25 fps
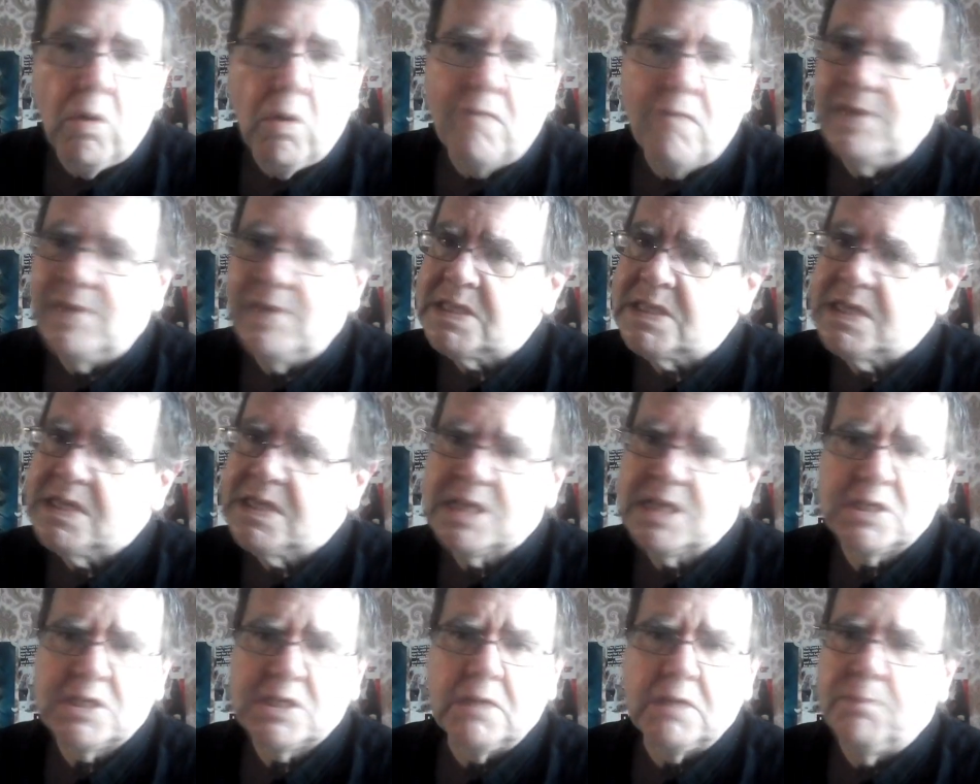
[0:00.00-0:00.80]

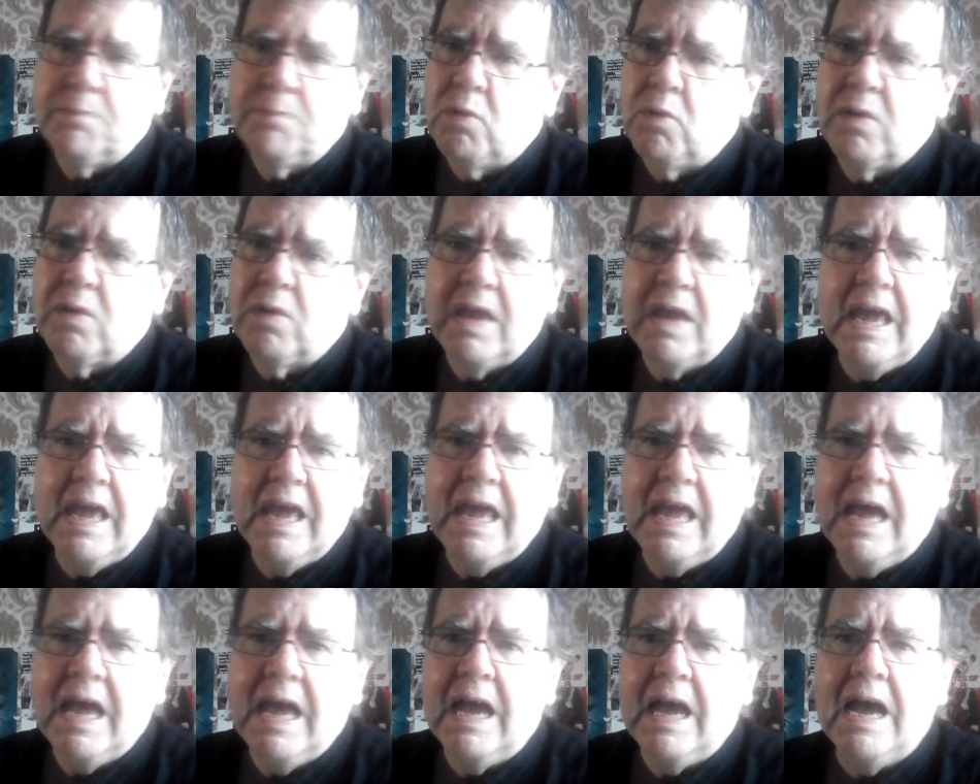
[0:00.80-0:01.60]
fantastic book
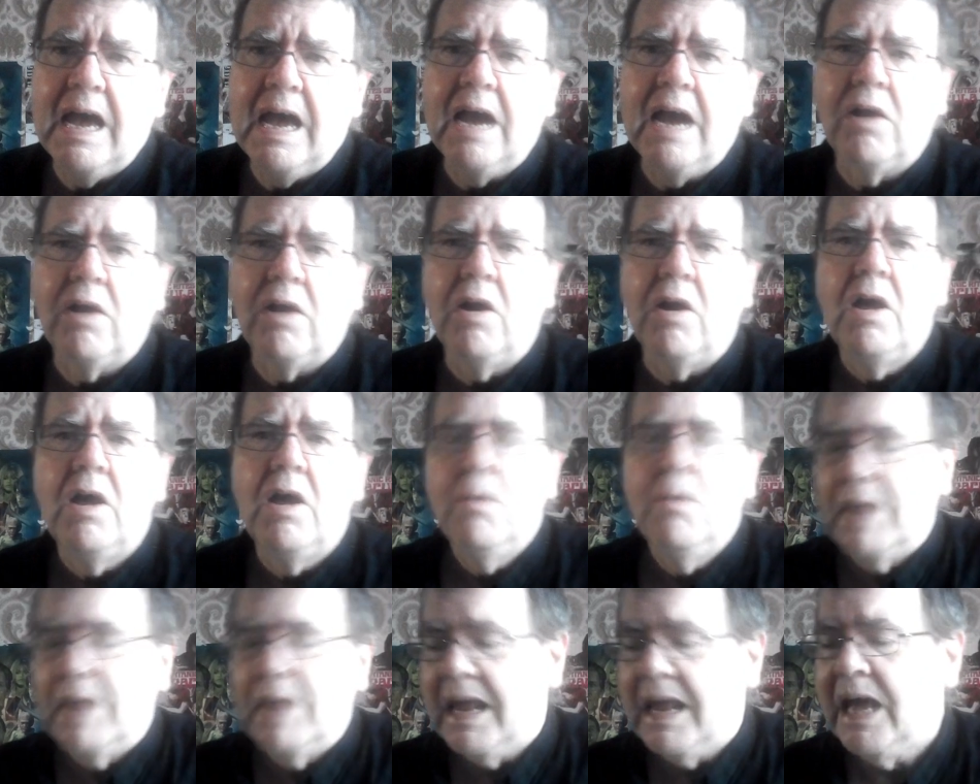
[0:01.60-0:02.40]
I got.
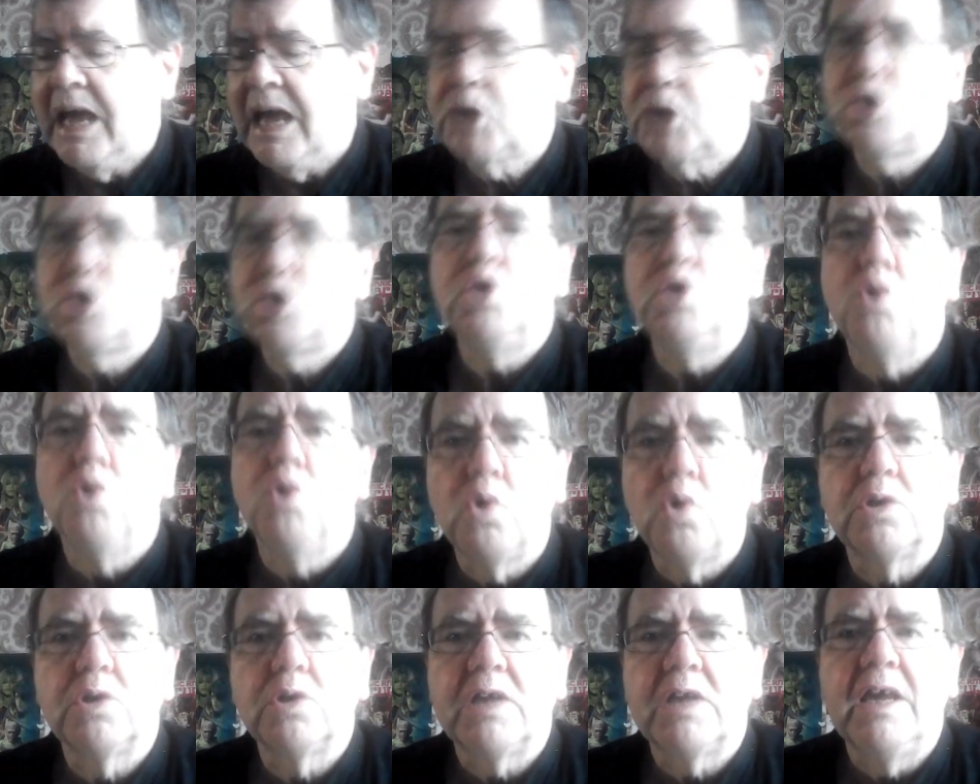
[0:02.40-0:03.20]
Well, I actually
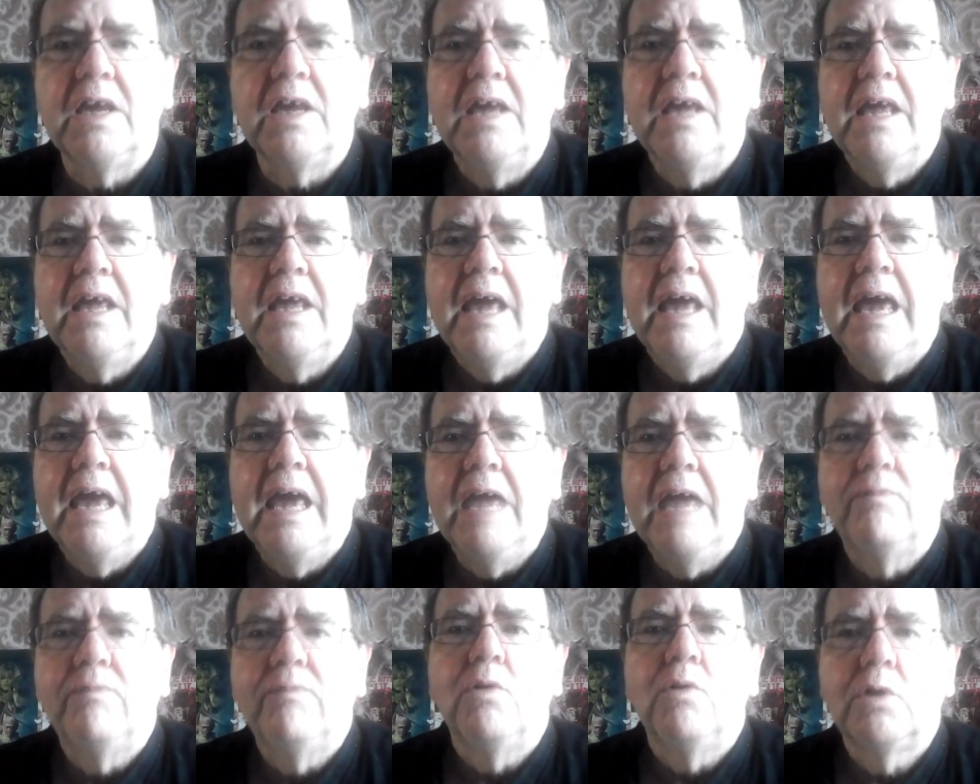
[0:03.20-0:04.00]
ordered it
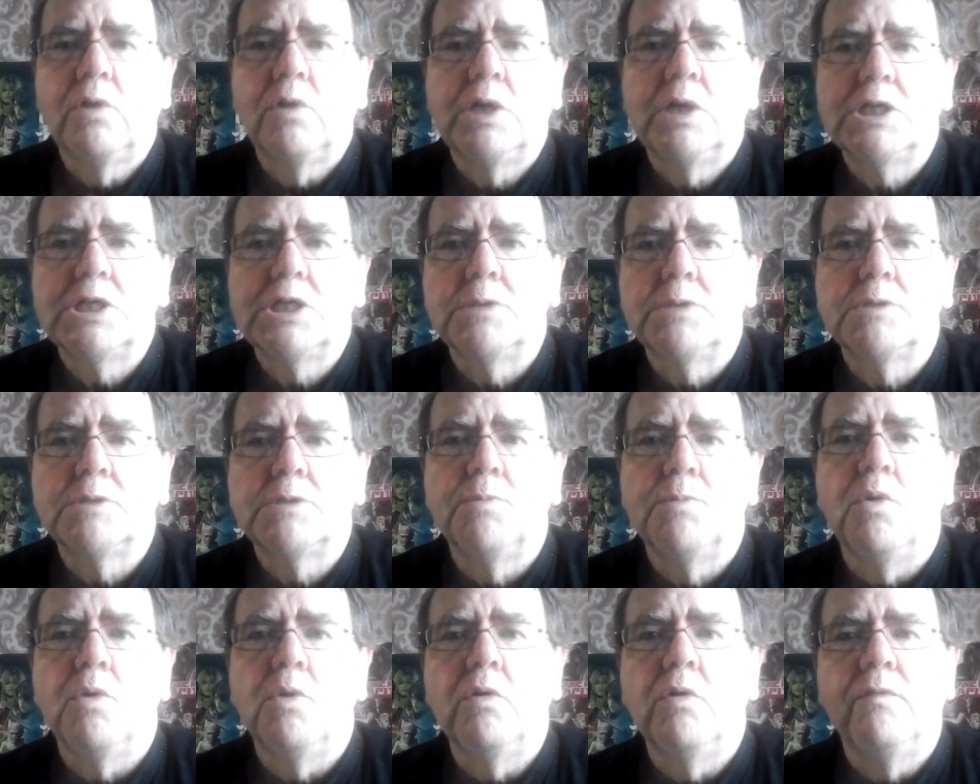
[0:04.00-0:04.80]
for Christmas,
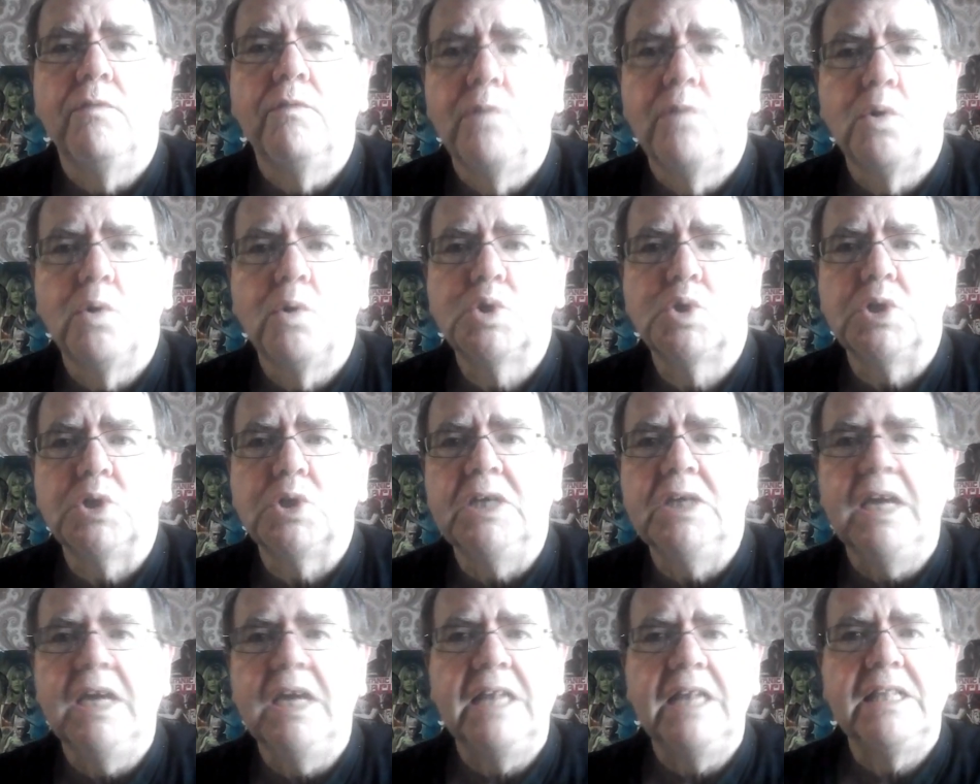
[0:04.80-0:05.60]
but
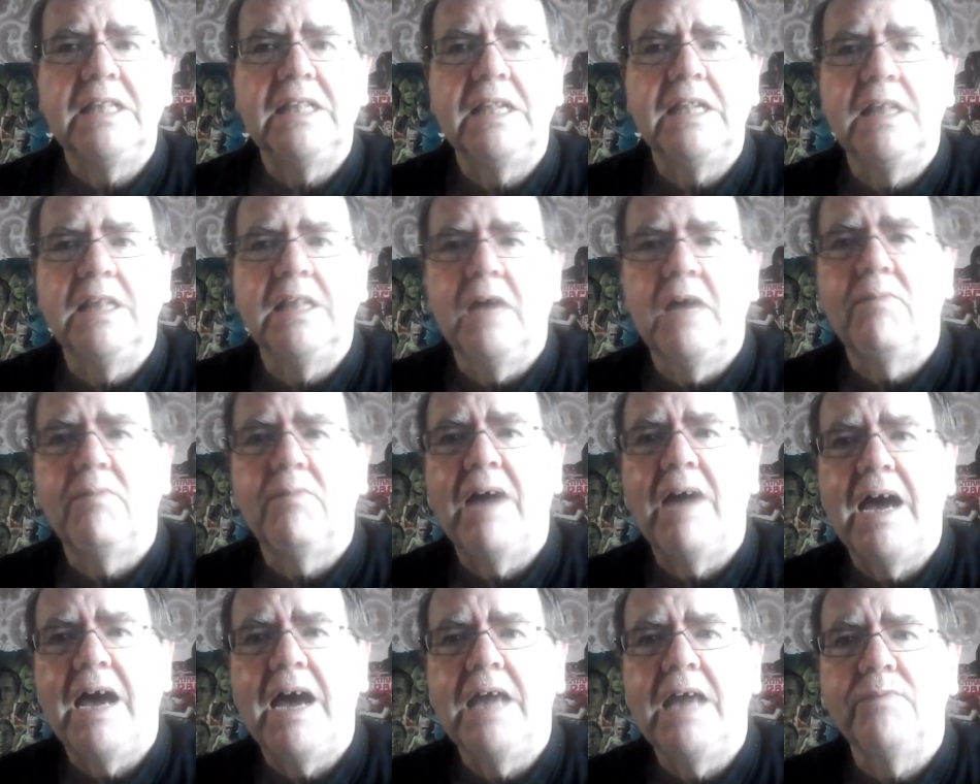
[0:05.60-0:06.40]
unfortunately it didn't
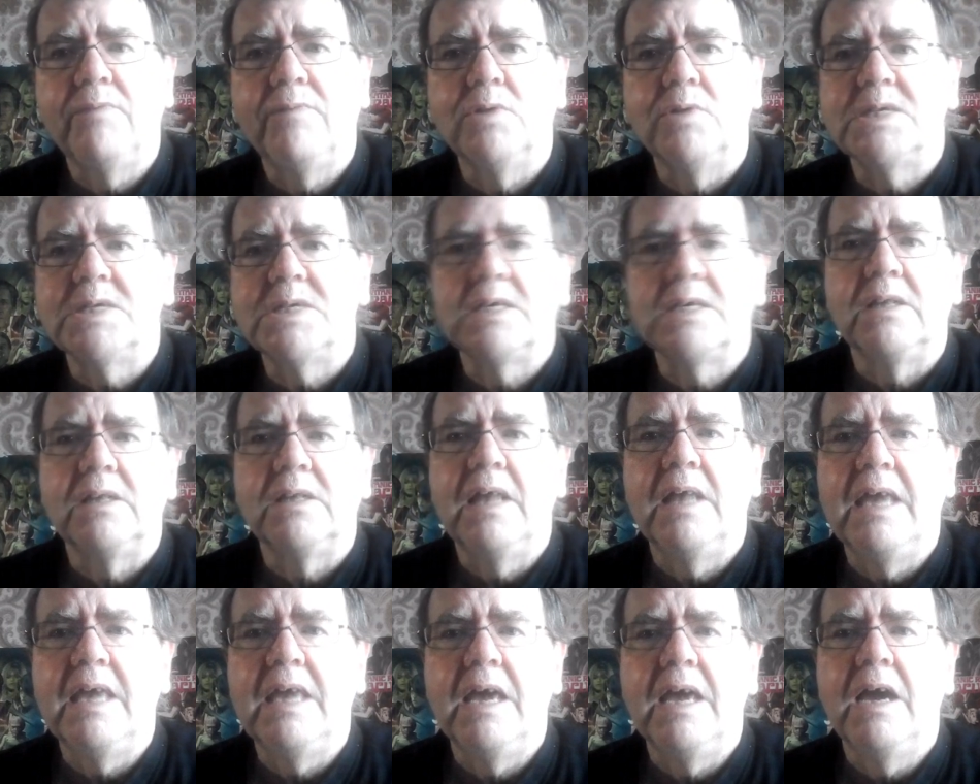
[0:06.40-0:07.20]
arrive until
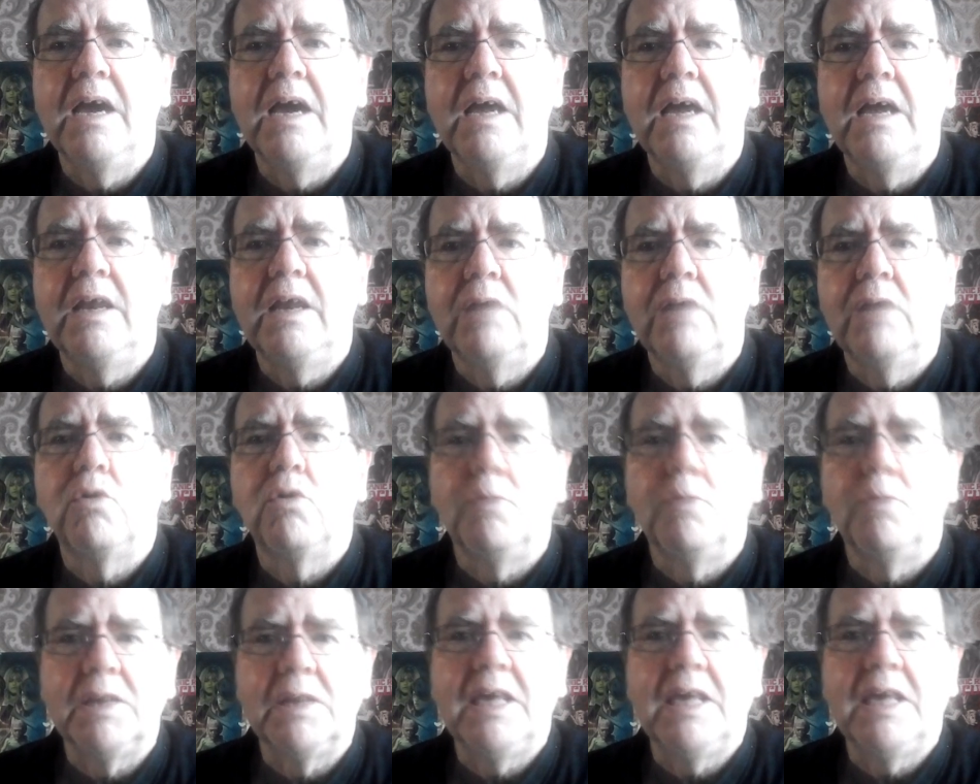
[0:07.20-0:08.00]
a
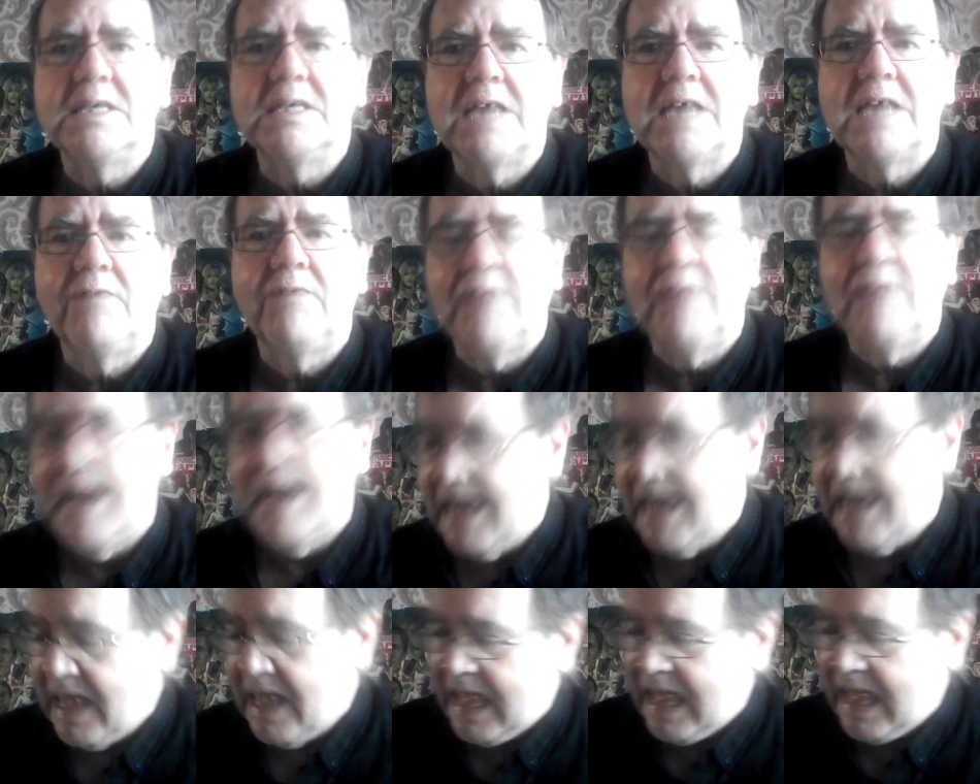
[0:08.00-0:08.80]
couple of days after.
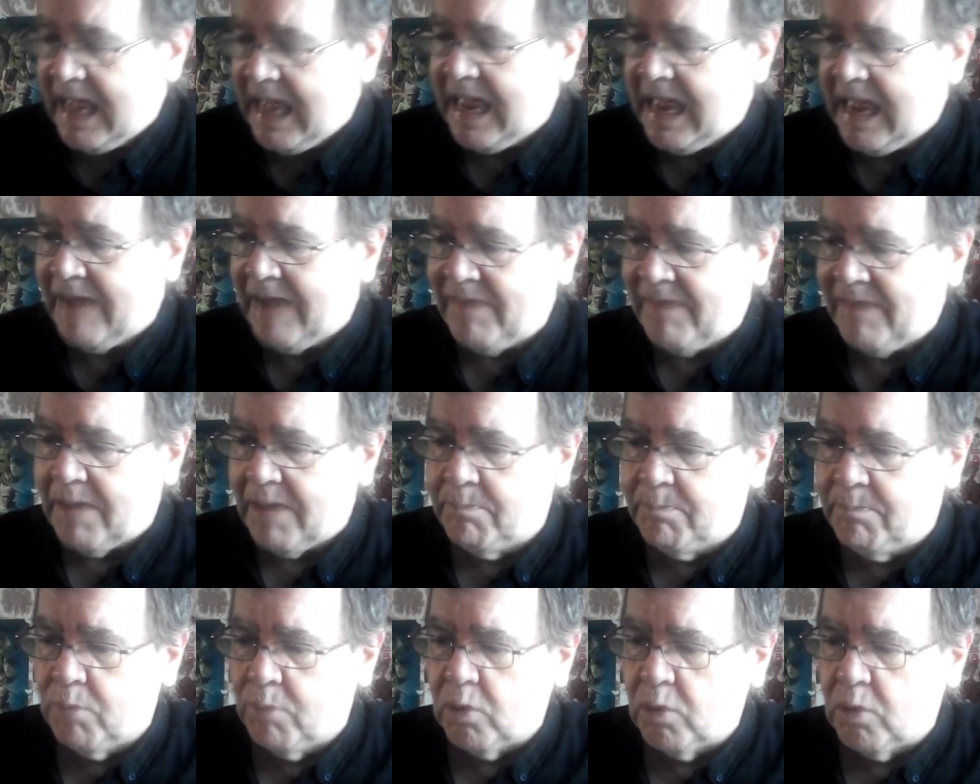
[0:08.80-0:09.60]
And that
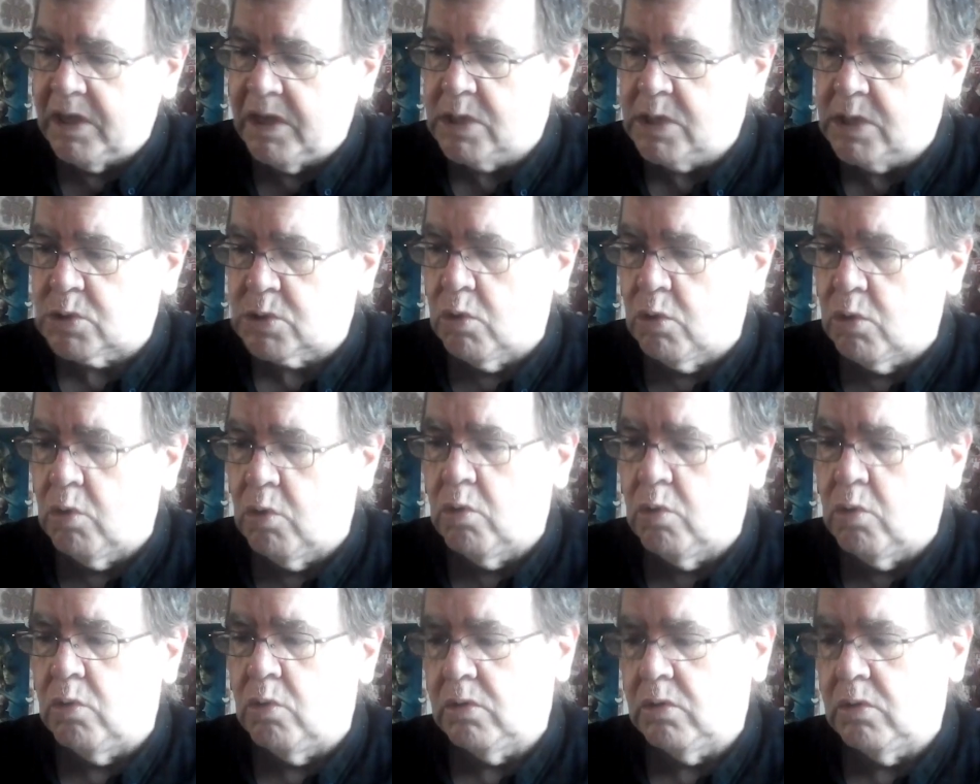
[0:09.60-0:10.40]
book is
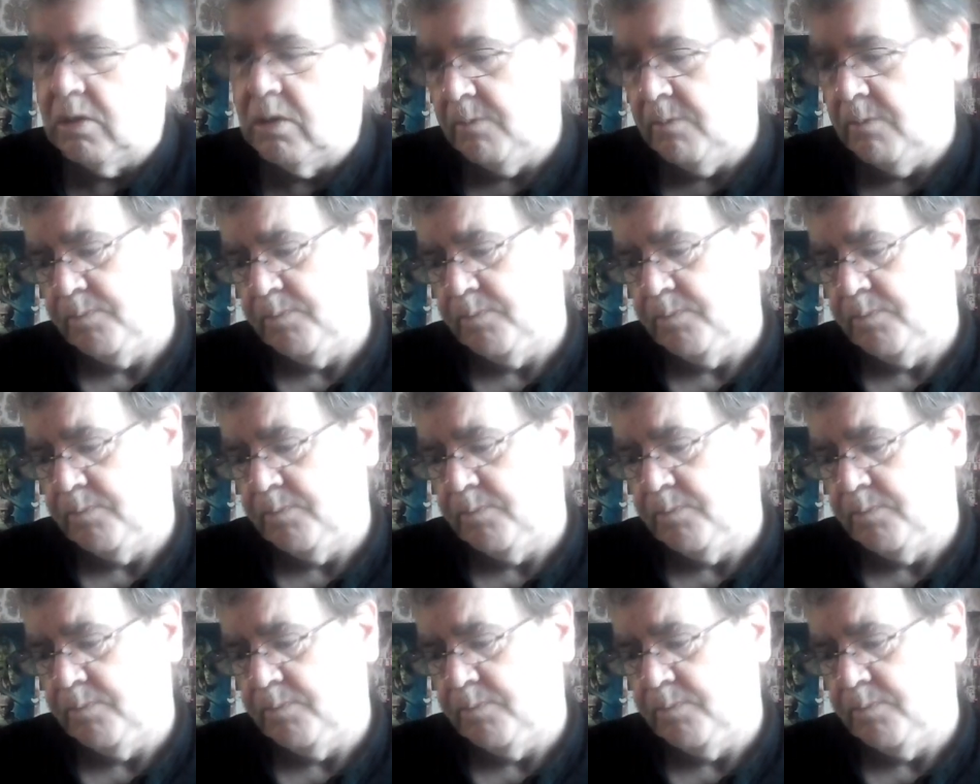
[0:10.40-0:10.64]
called